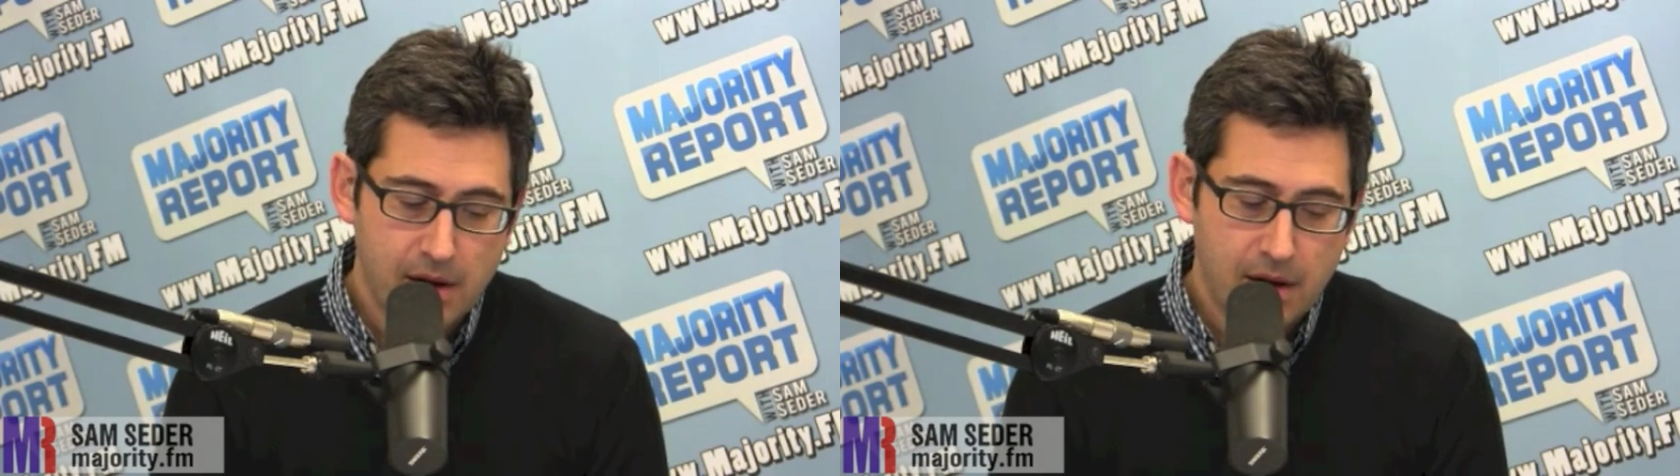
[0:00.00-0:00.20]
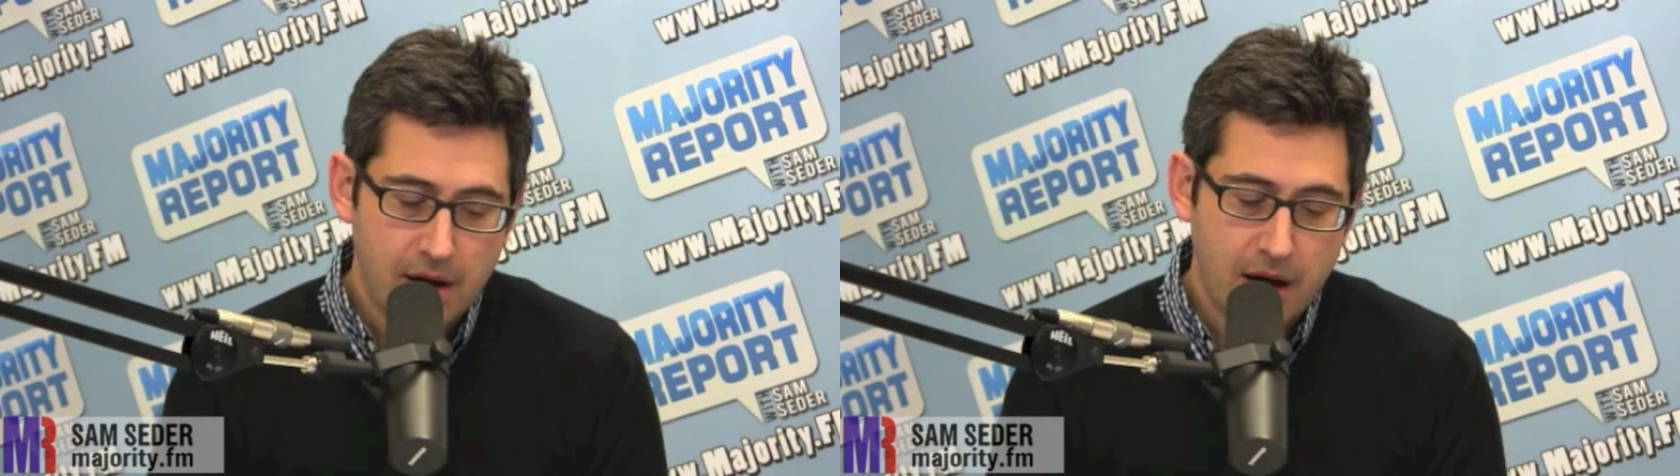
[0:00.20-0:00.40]

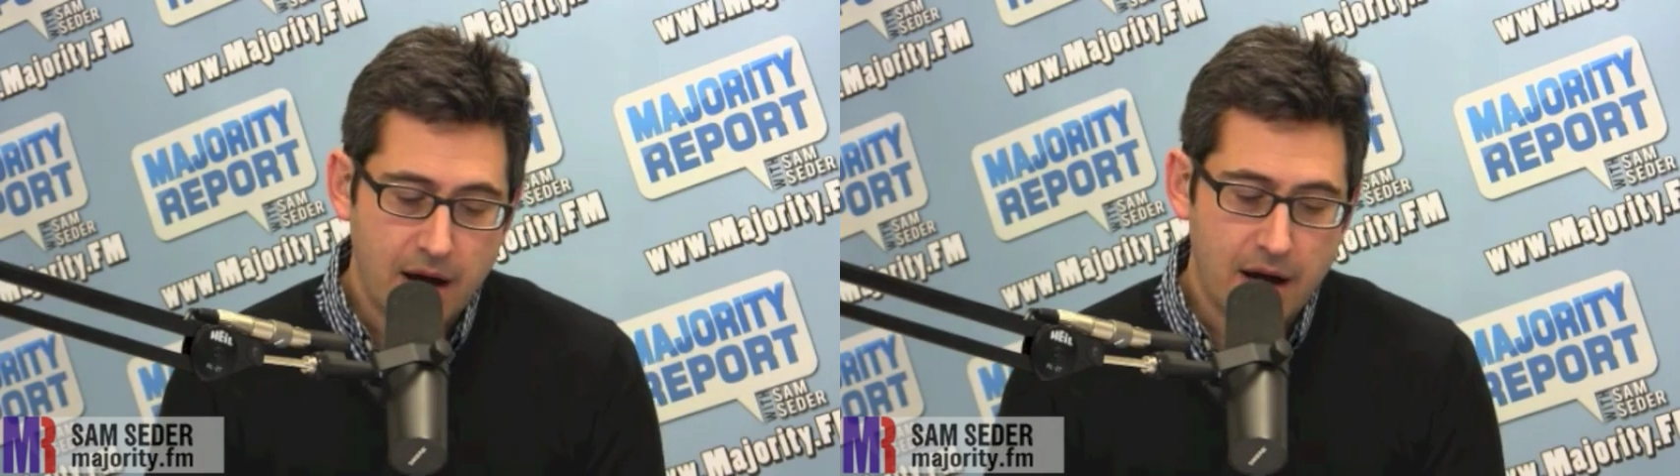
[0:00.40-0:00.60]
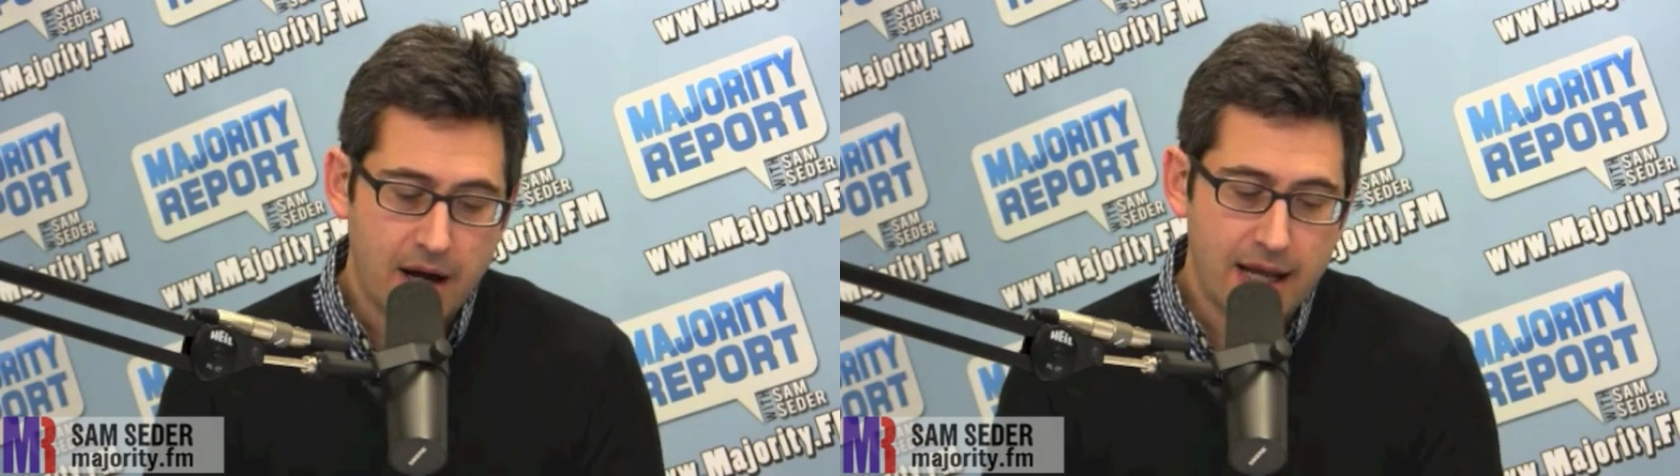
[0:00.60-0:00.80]

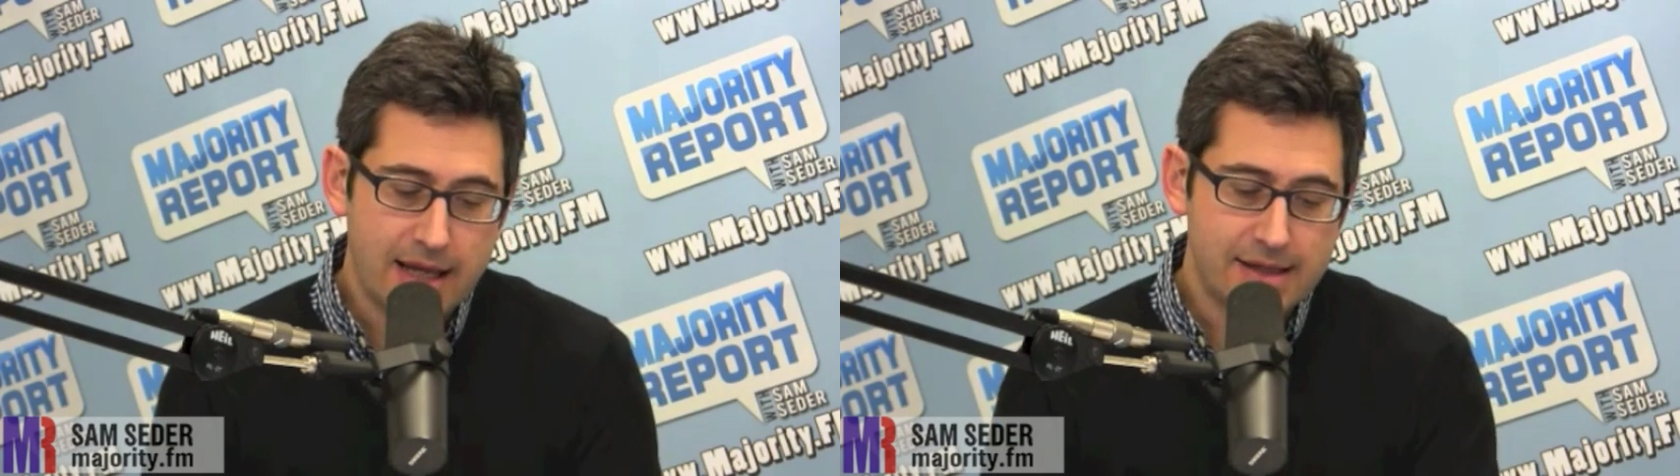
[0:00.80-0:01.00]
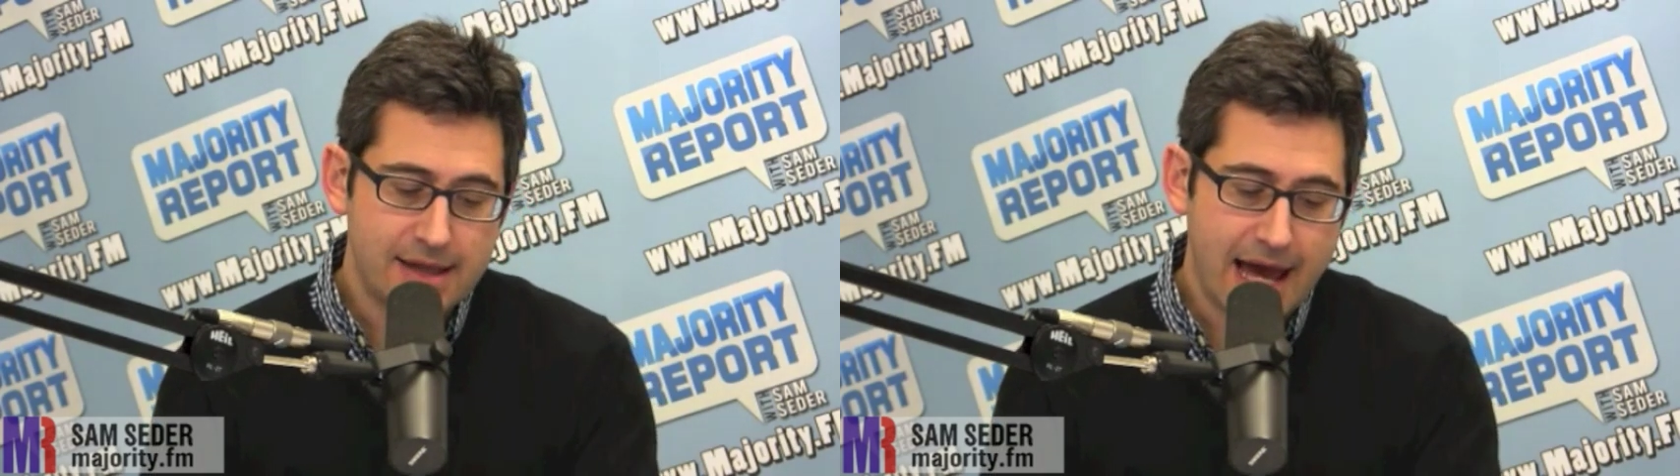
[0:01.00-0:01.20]

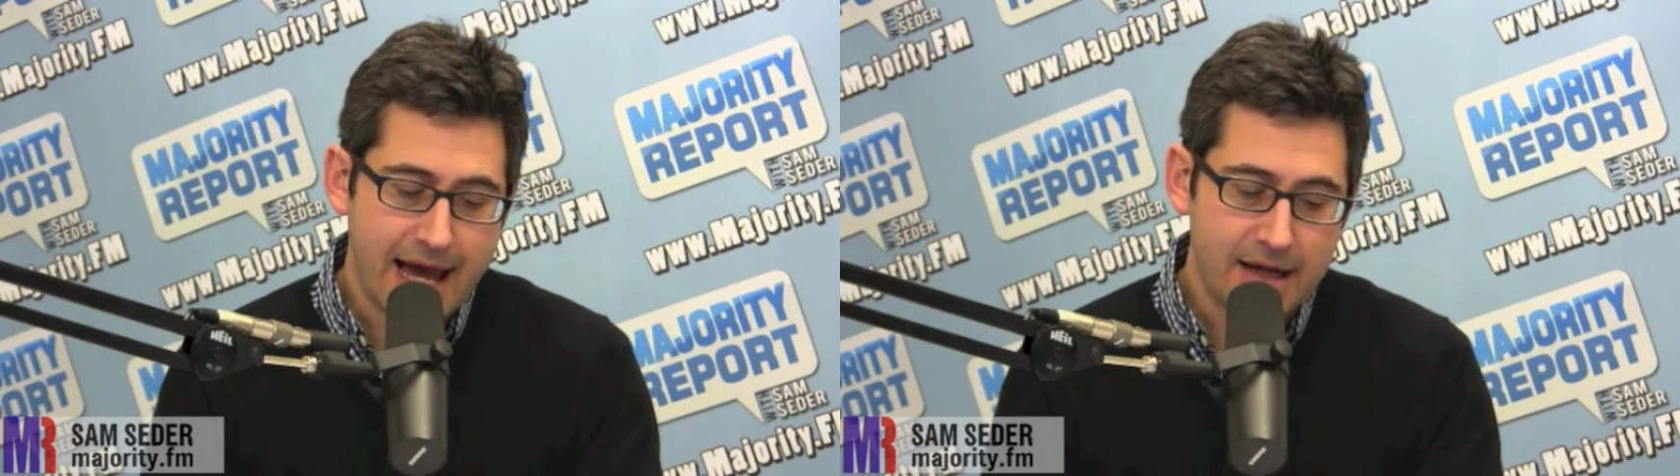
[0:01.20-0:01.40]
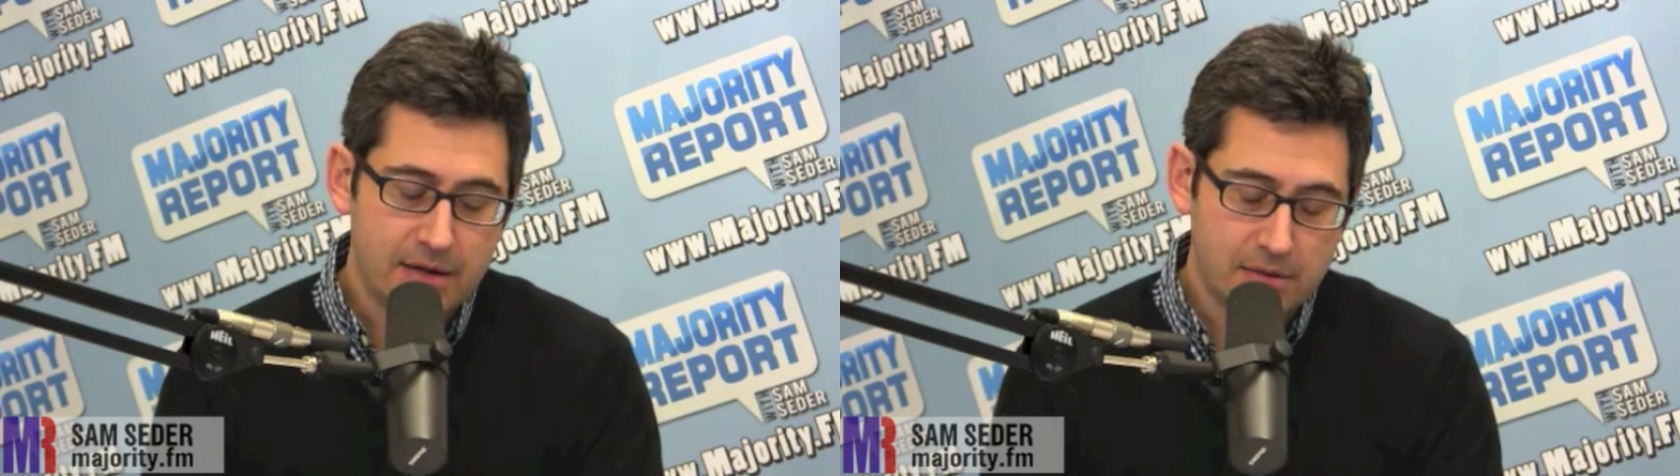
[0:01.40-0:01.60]
is
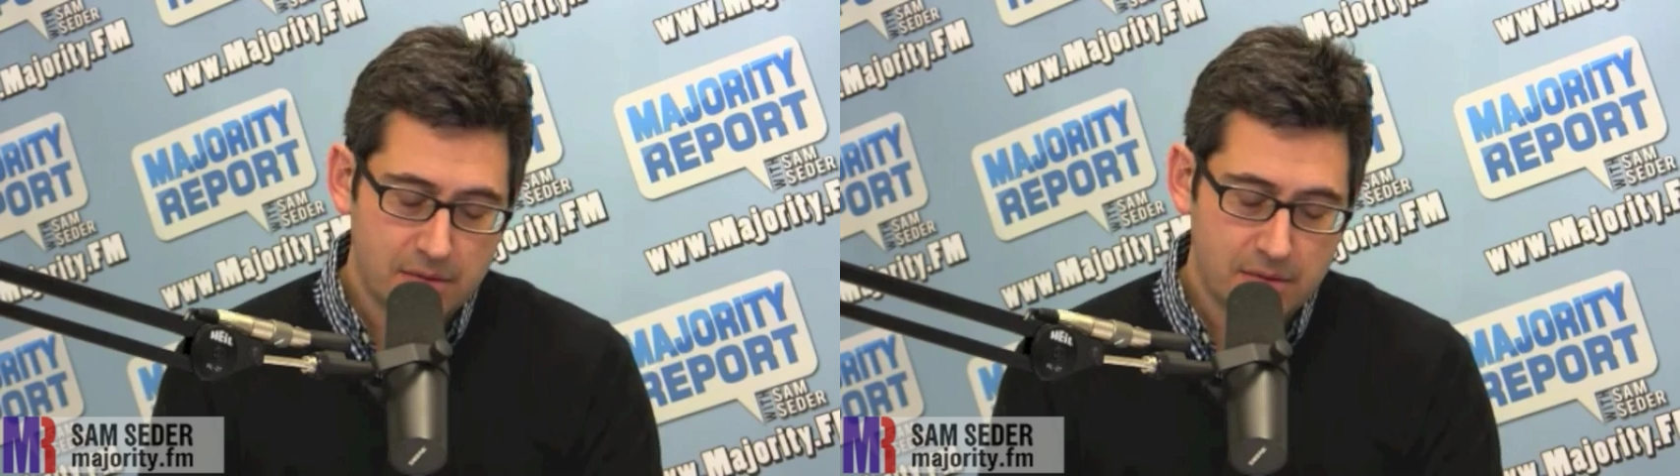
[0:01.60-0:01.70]
that